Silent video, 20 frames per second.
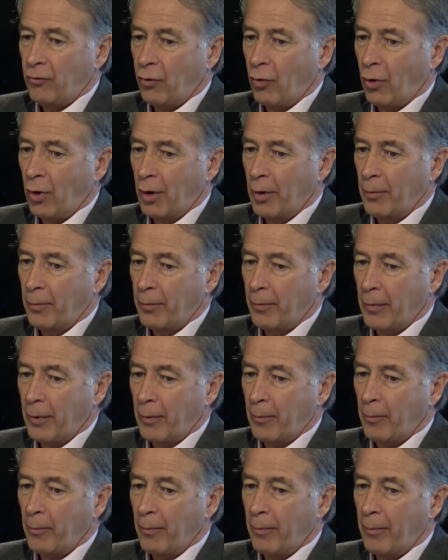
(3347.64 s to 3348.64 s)
For
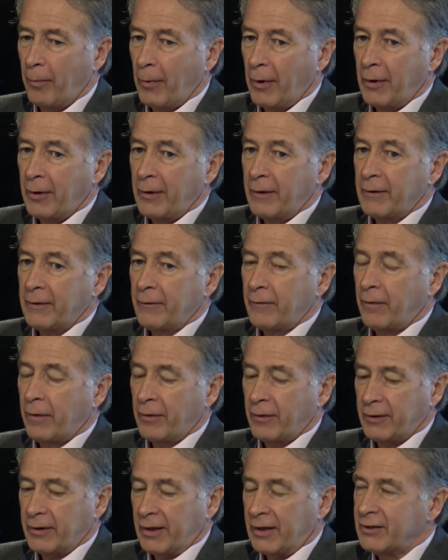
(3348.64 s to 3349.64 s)

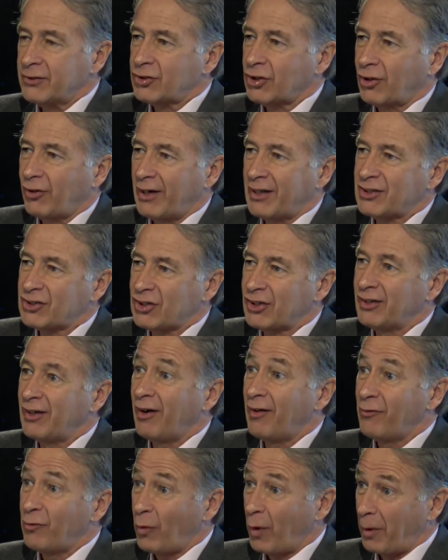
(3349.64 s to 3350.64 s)
integration
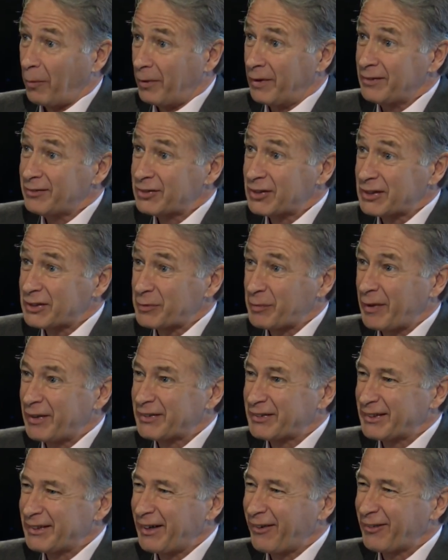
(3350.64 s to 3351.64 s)
of what we've just
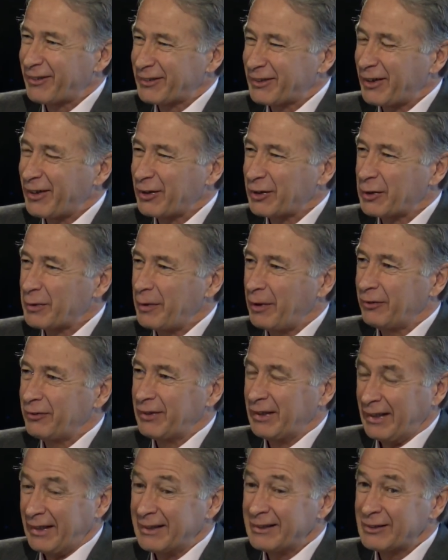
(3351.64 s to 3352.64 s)
spent an hour talking about
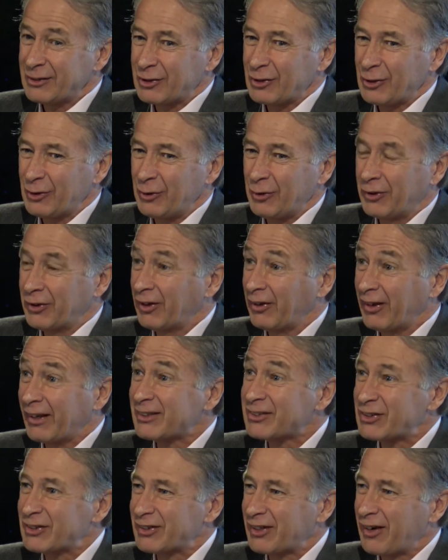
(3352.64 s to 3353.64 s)
into an
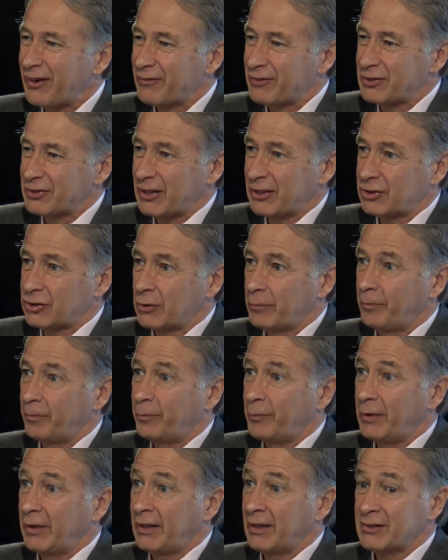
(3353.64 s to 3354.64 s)
election conversation,
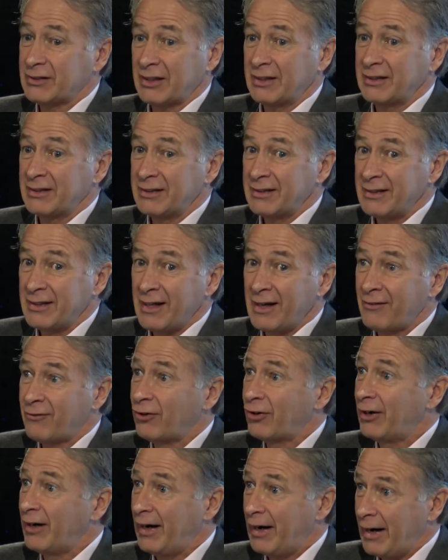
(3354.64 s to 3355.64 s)
because it
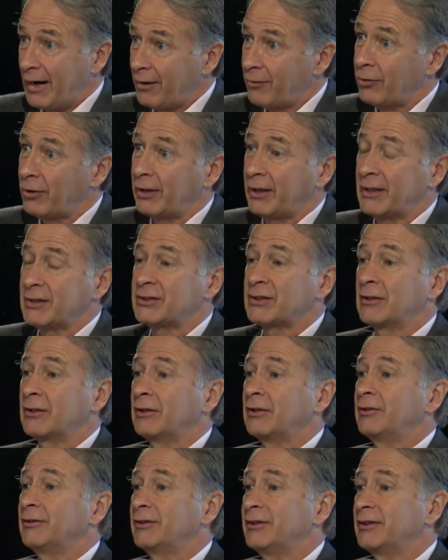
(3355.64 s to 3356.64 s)
never ever gets
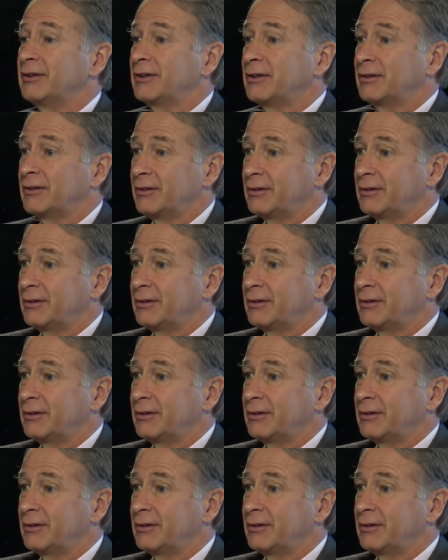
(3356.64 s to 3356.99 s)
included.